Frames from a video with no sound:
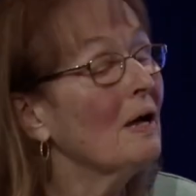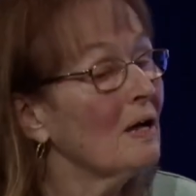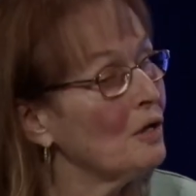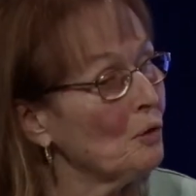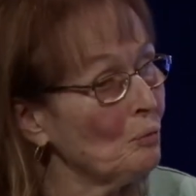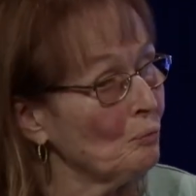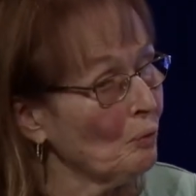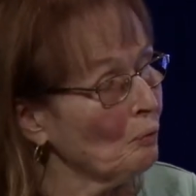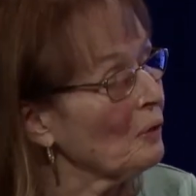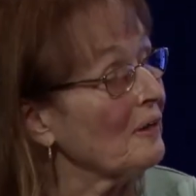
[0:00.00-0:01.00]
You
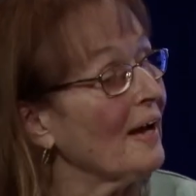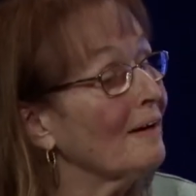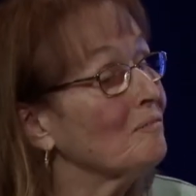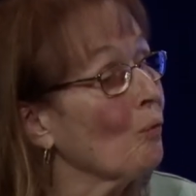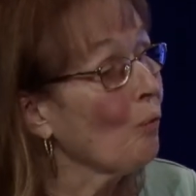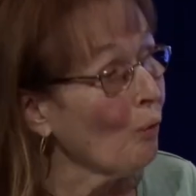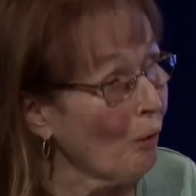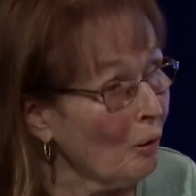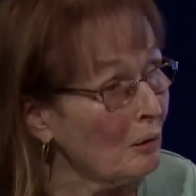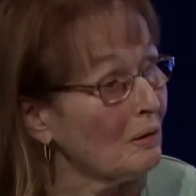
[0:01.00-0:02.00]
would have
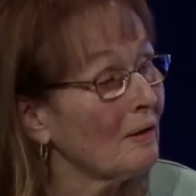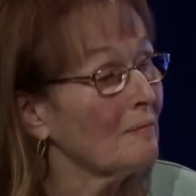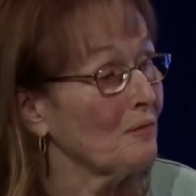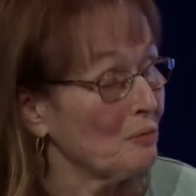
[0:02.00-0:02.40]
all of your